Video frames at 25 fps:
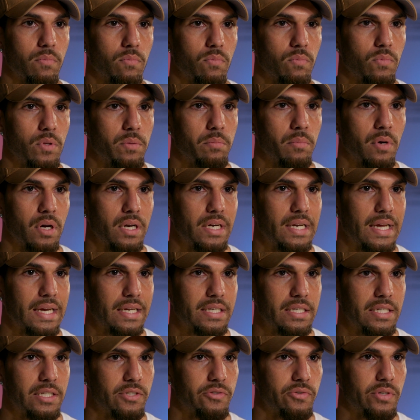with my
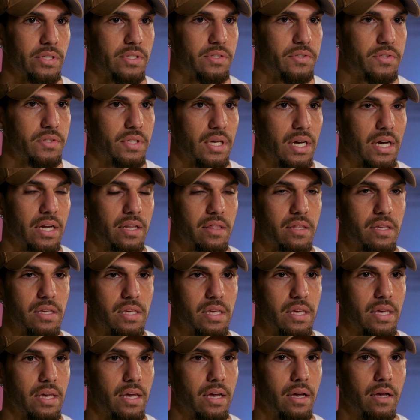duct injuries at the start of the
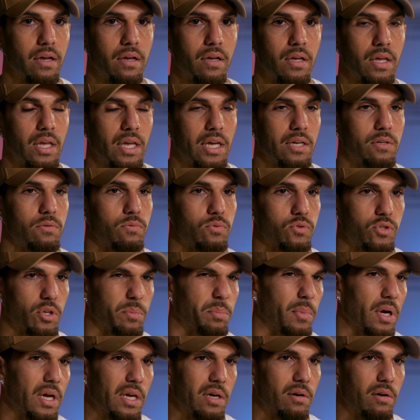year, and also my